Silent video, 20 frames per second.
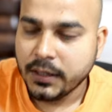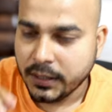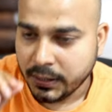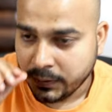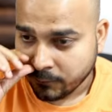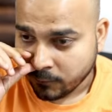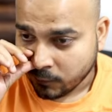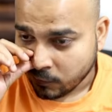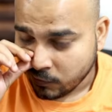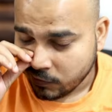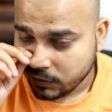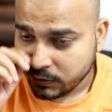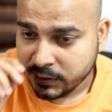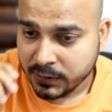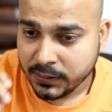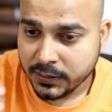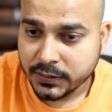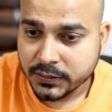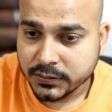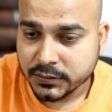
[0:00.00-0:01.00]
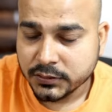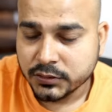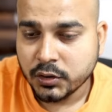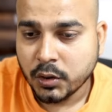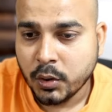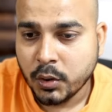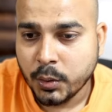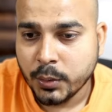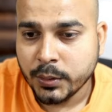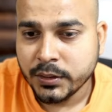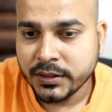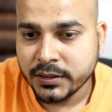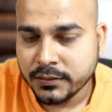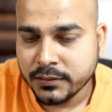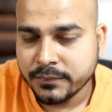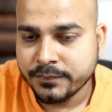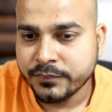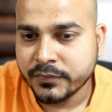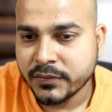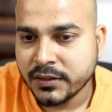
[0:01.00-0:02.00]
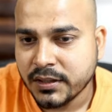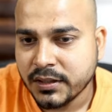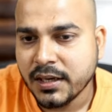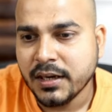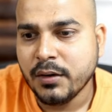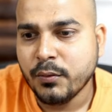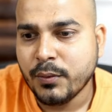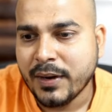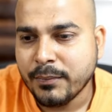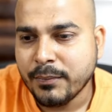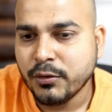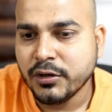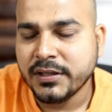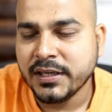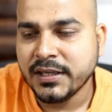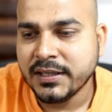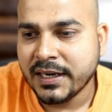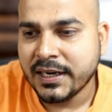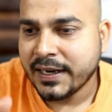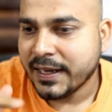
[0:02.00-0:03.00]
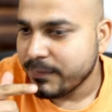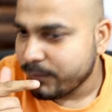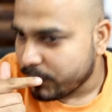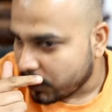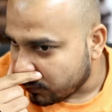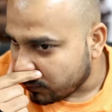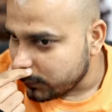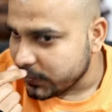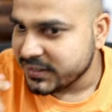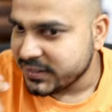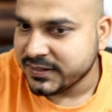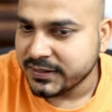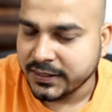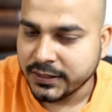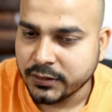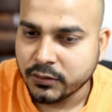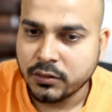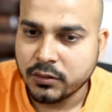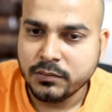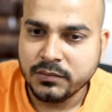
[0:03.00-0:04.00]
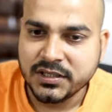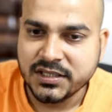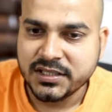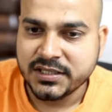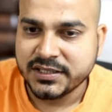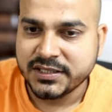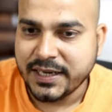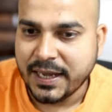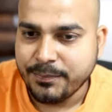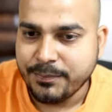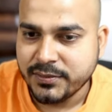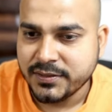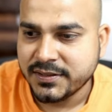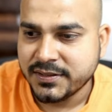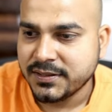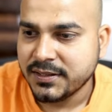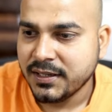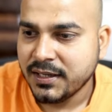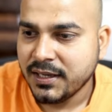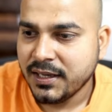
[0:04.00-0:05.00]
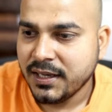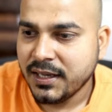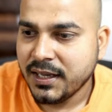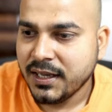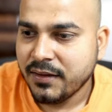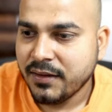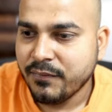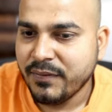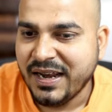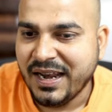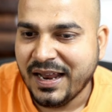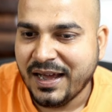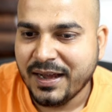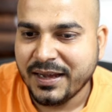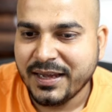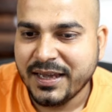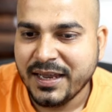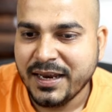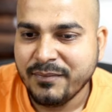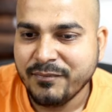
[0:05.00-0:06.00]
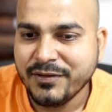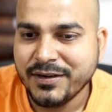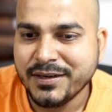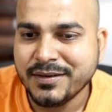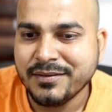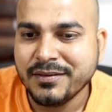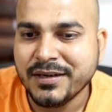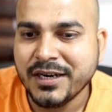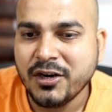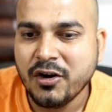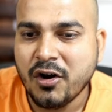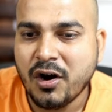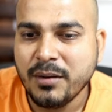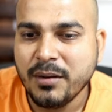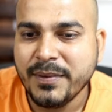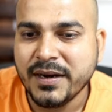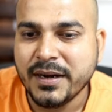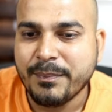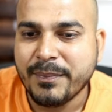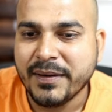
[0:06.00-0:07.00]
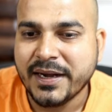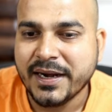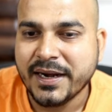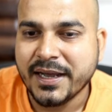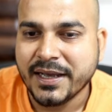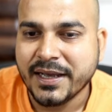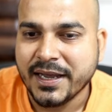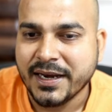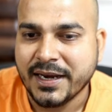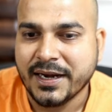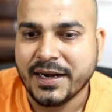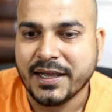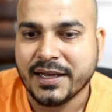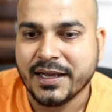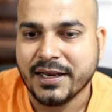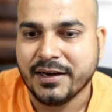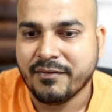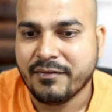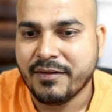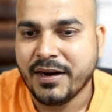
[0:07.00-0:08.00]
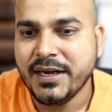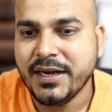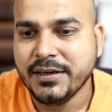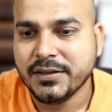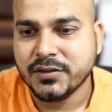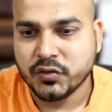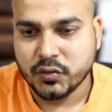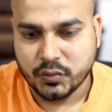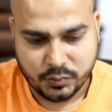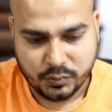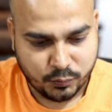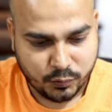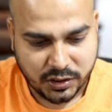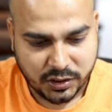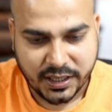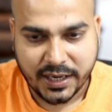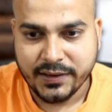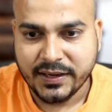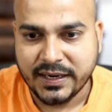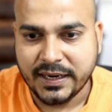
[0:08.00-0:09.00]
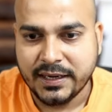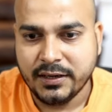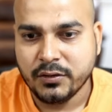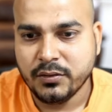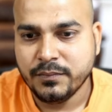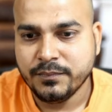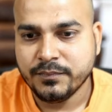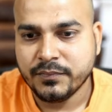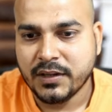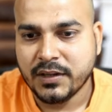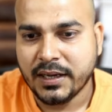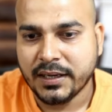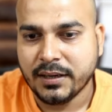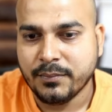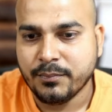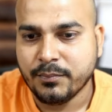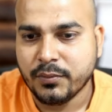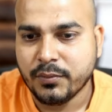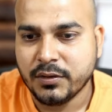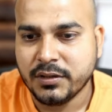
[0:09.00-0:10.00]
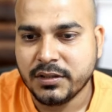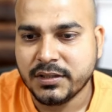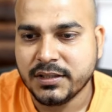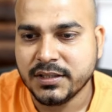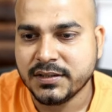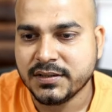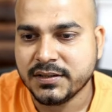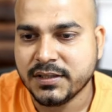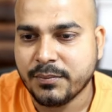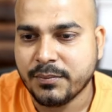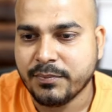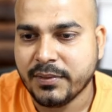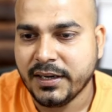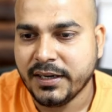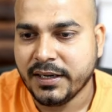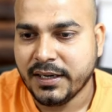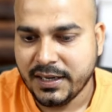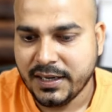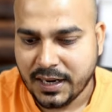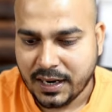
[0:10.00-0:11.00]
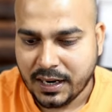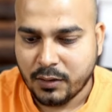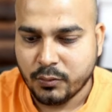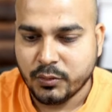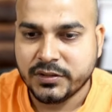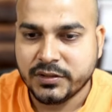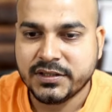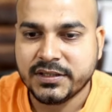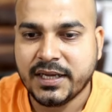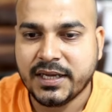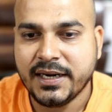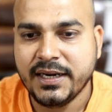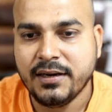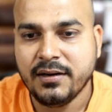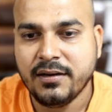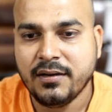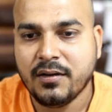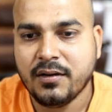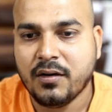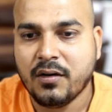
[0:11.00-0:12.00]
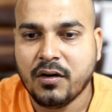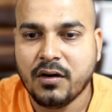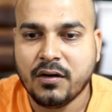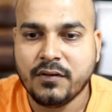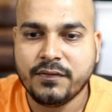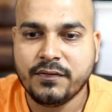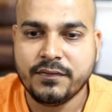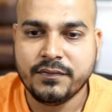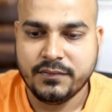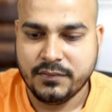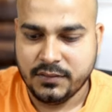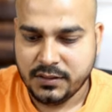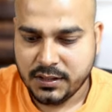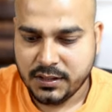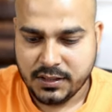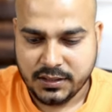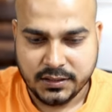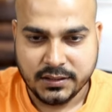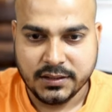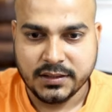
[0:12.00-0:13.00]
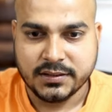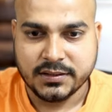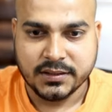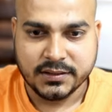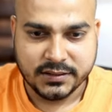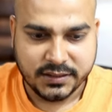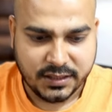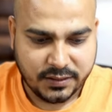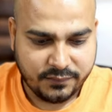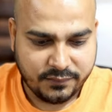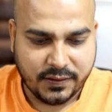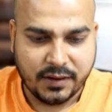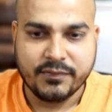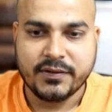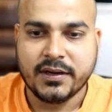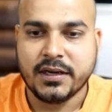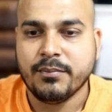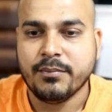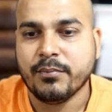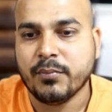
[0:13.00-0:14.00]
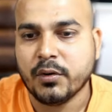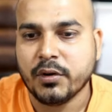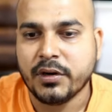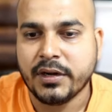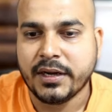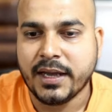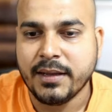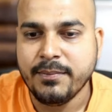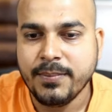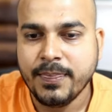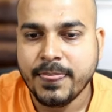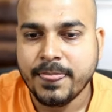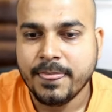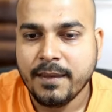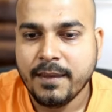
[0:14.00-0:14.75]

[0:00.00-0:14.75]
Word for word: invoke. So here one more thing that I probably see, you know, this steps will again will need not be repeated again and again, right? So what I can do, I can put this completely outside of this itself after import time